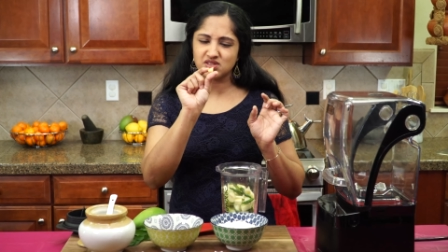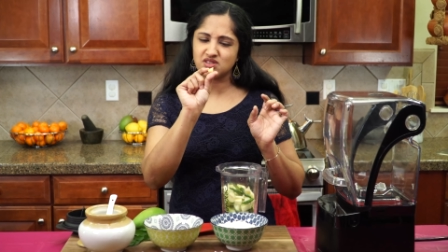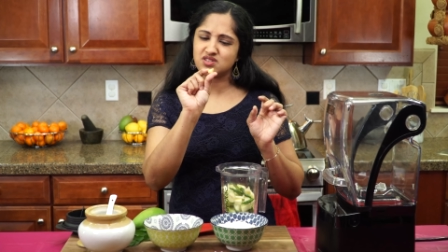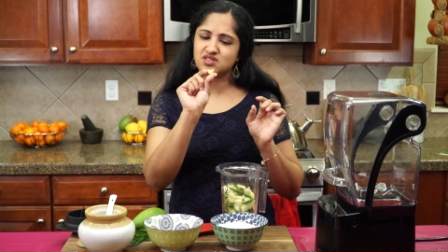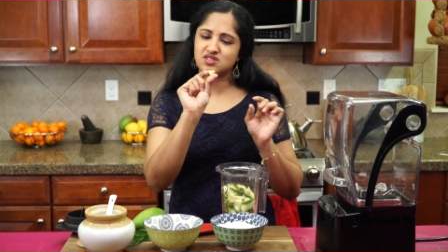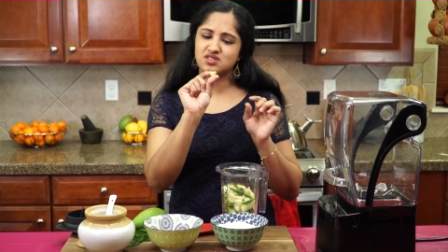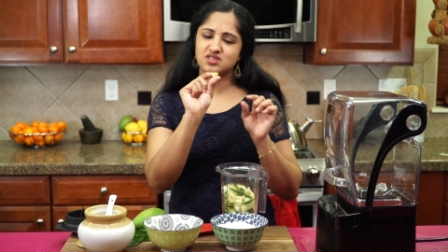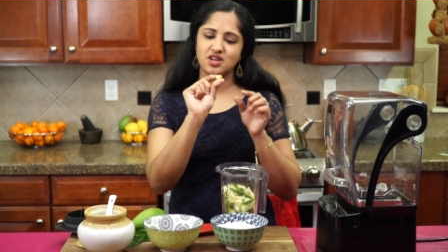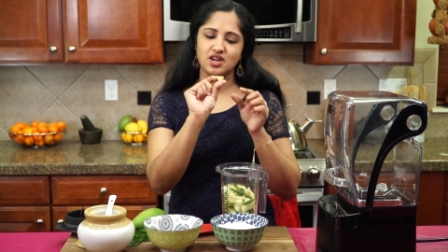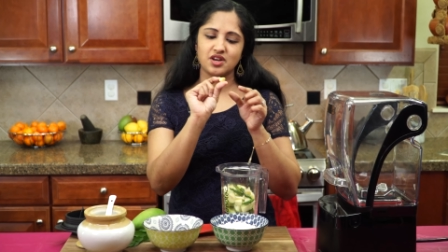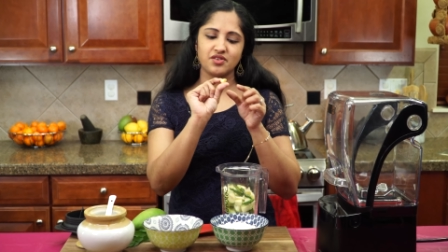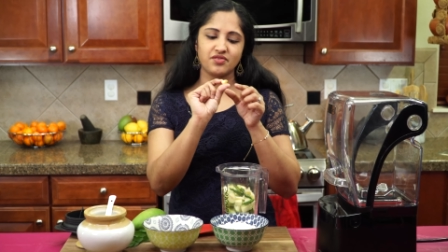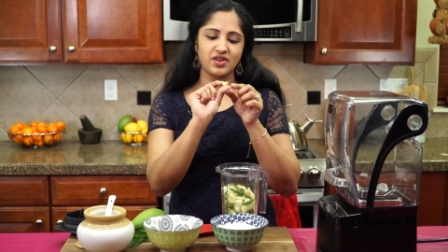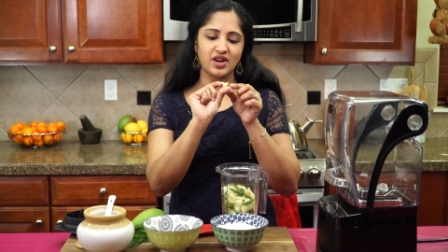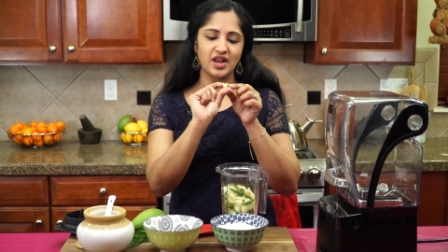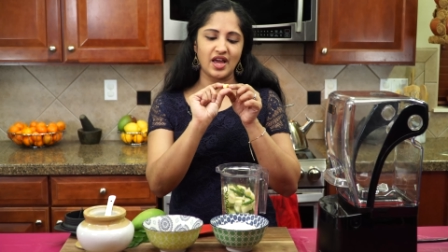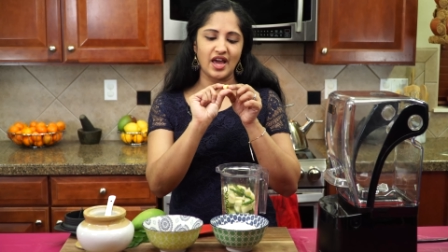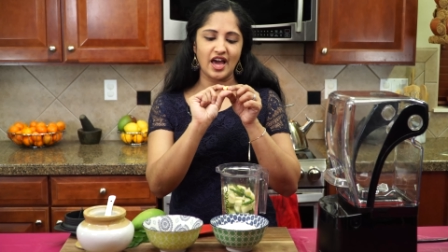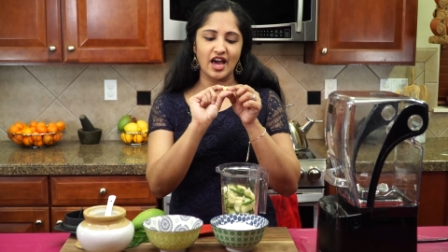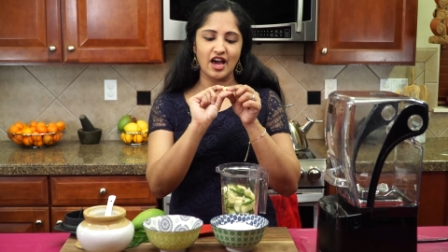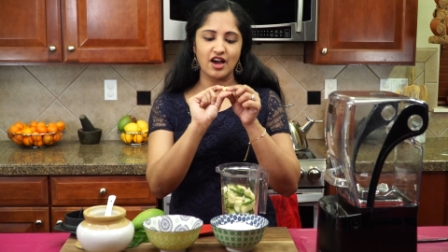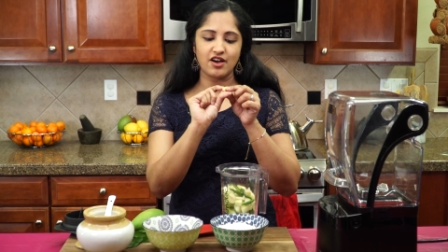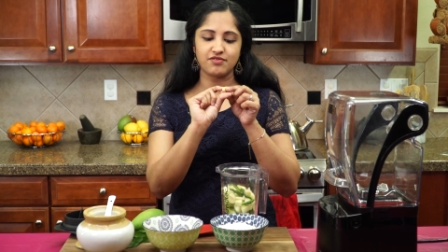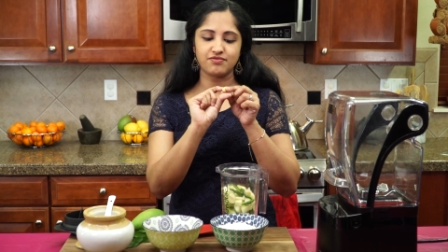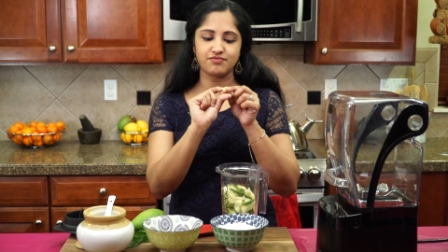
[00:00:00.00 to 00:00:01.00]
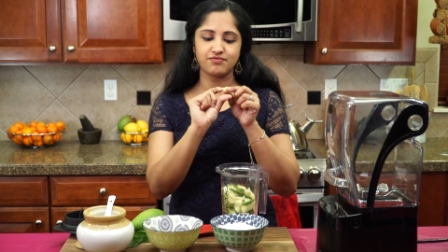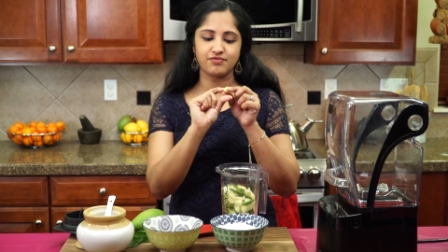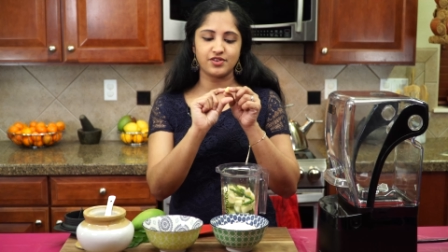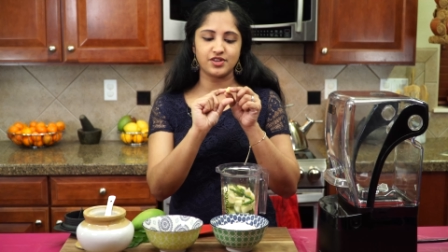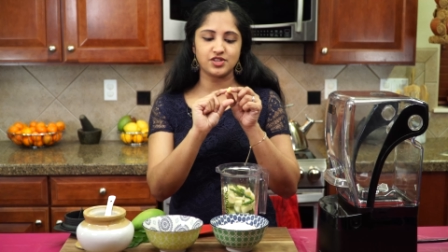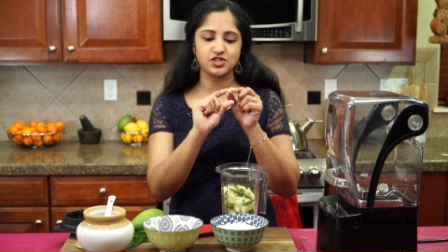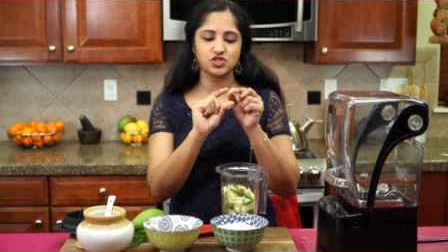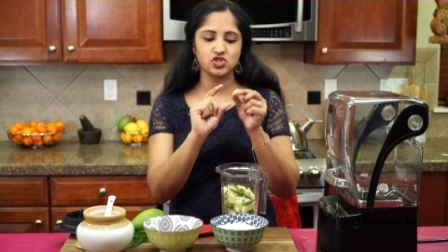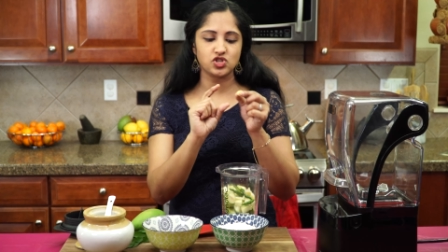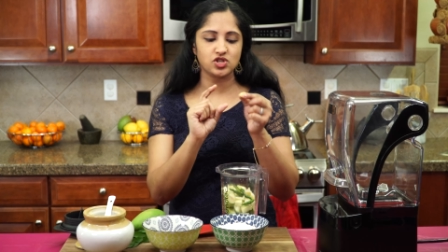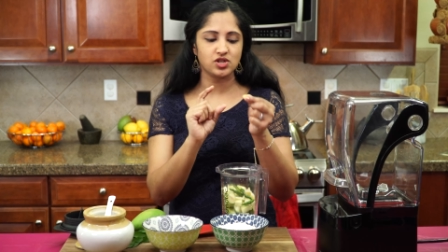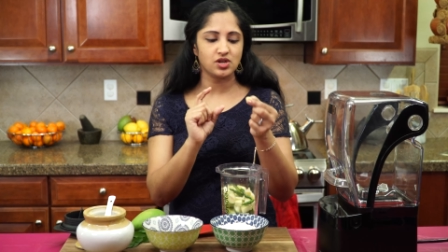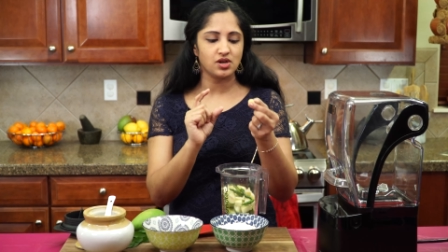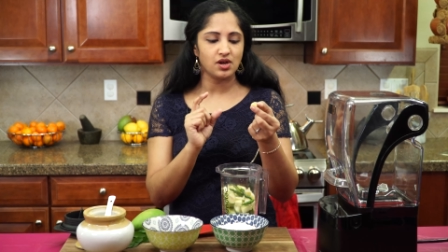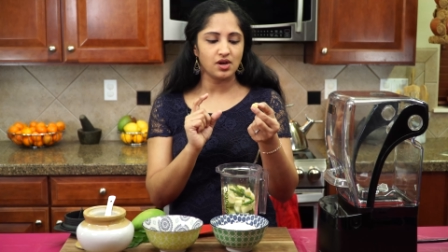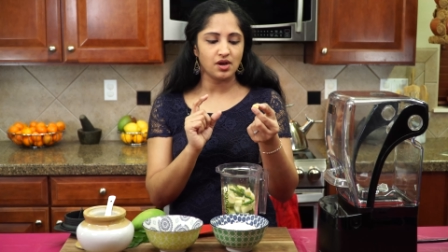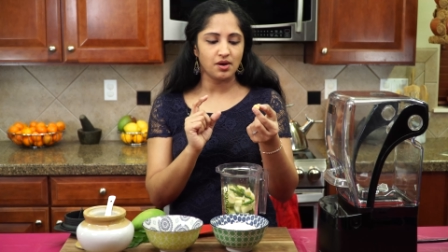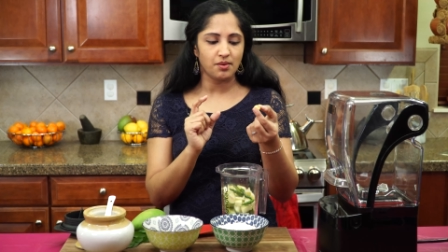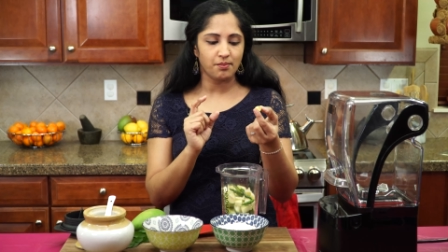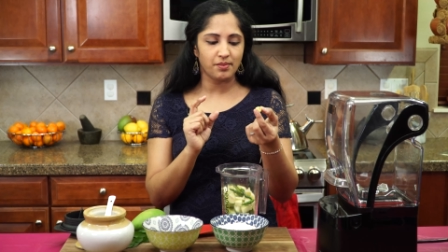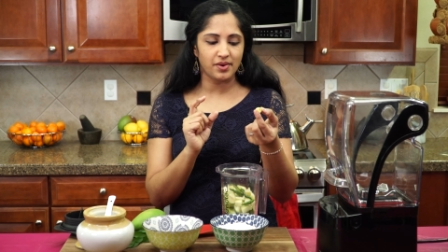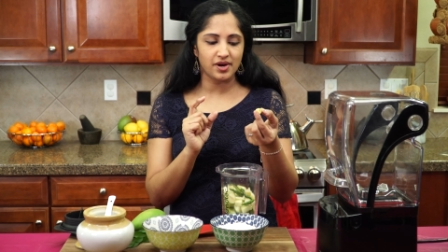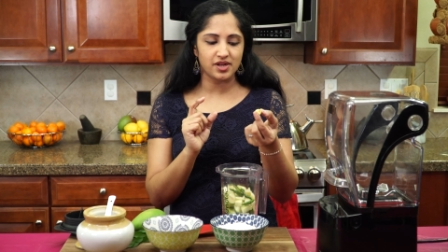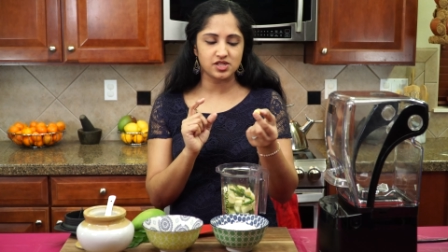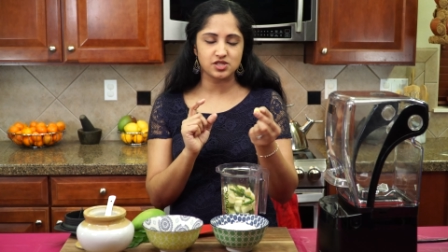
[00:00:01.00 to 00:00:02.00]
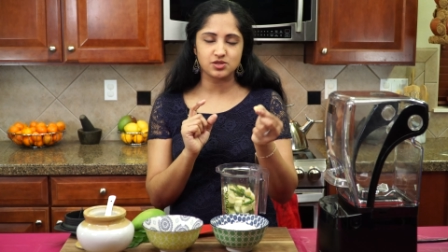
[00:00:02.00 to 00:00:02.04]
This is not even a half inch, but a